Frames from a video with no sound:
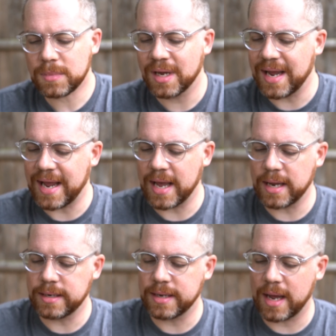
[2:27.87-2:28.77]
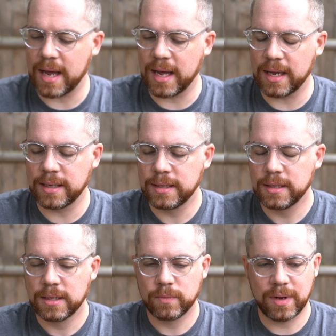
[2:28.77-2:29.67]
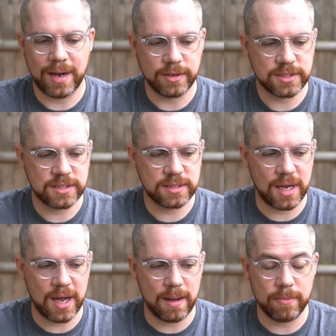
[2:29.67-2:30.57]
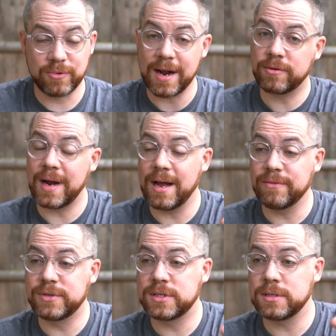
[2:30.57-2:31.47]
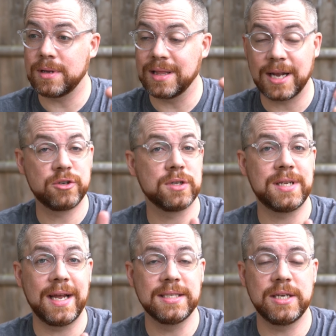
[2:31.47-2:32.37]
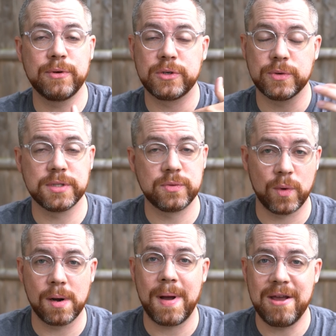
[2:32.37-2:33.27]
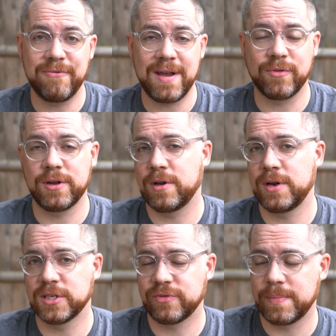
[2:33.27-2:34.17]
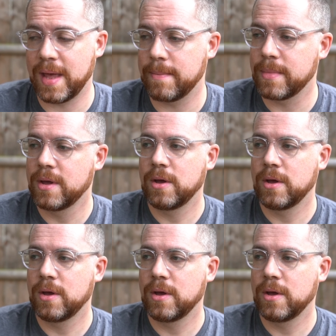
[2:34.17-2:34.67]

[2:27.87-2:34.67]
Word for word: And what else? RecRev's Electric Daisy, which was one of my favorite yo-yos from them.